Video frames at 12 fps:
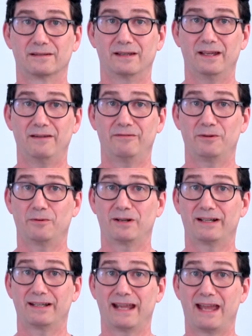Okay, if we
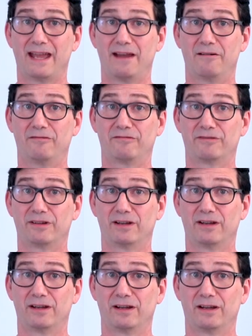wanted to have
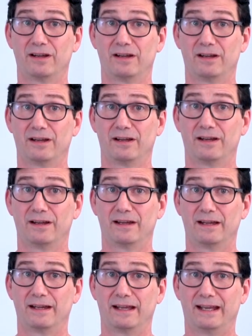
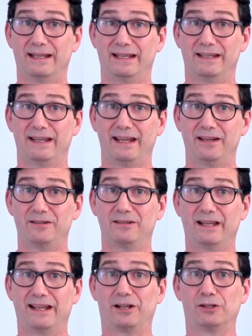an
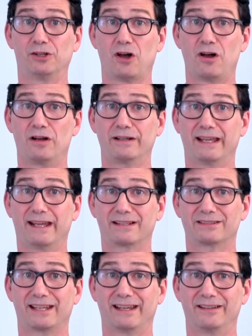inhale and a long
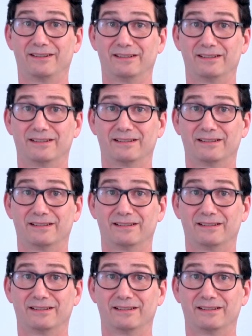exhale,